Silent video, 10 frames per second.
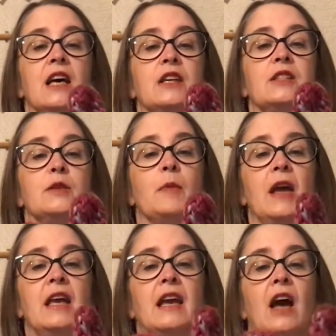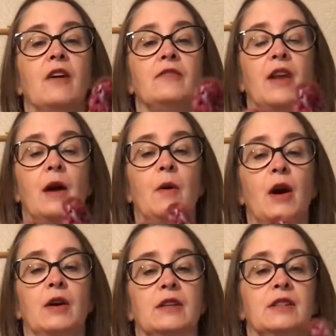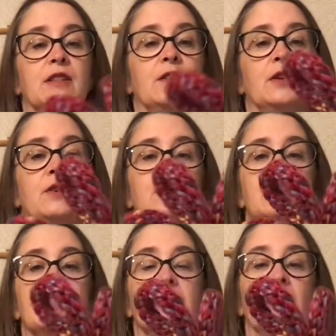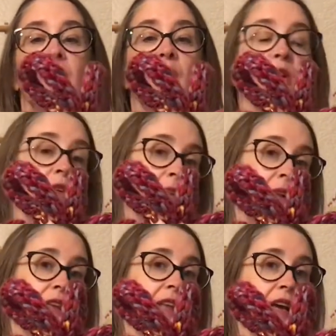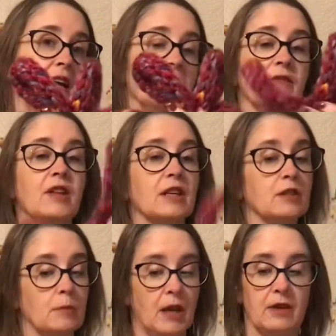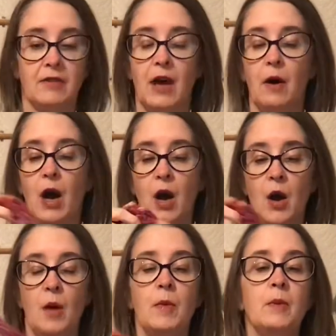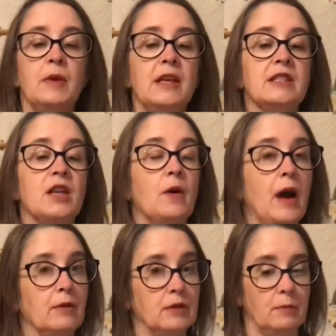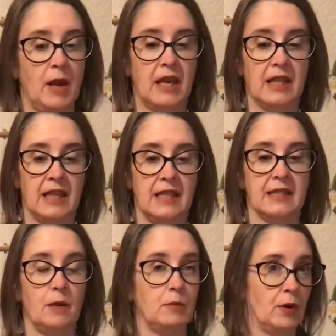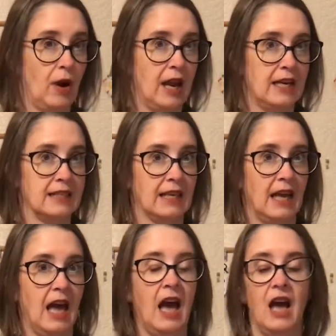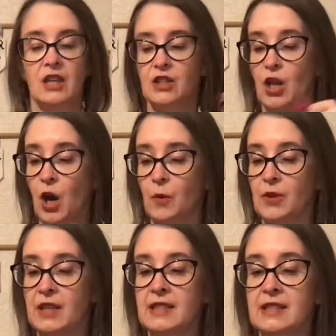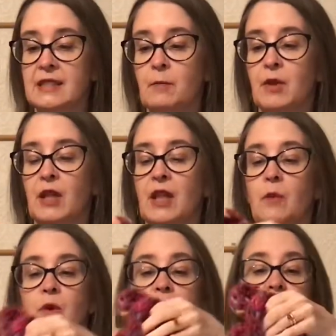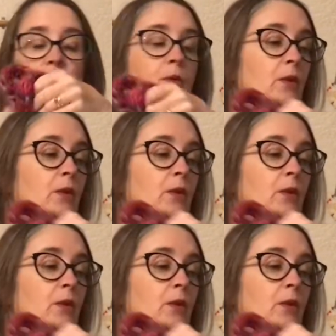to make a flower. So you're just going to go around like that kind of thing to make a flower. But we need to know how to make this braid. So this is something that we don't